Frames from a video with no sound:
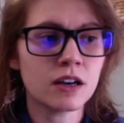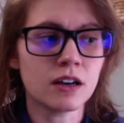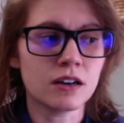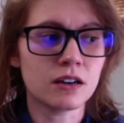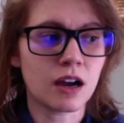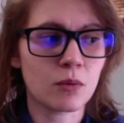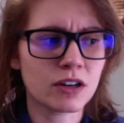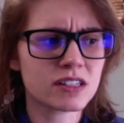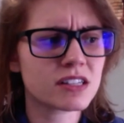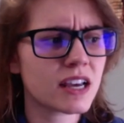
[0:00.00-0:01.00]
I
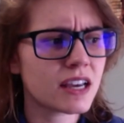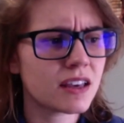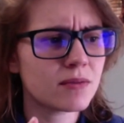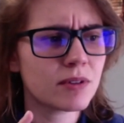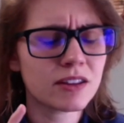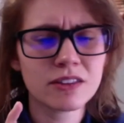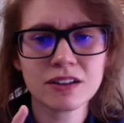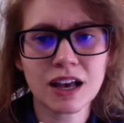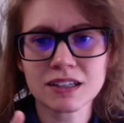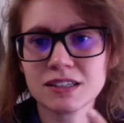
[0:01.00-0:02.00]
want to say, I think
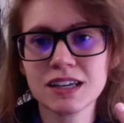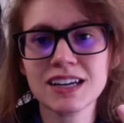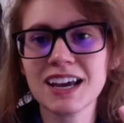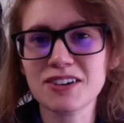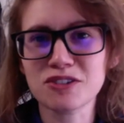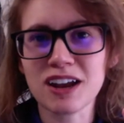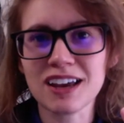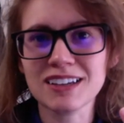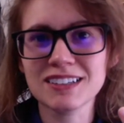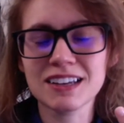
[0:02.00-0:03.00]
the last study I read,